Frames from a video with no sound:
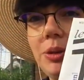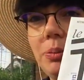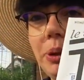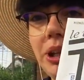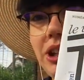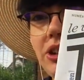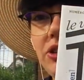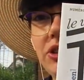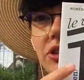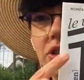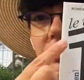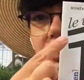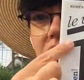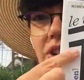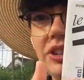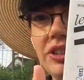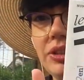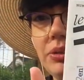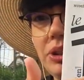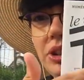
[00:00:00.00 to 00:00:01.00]
page, so
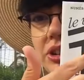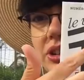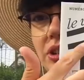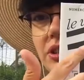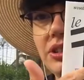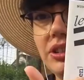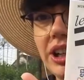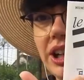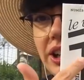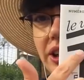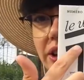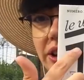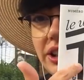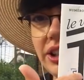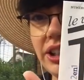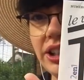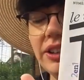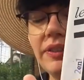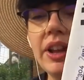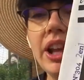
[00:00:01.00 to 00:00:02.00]
it's written Le 1
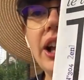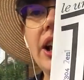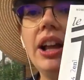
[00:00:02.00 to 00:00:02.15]
here.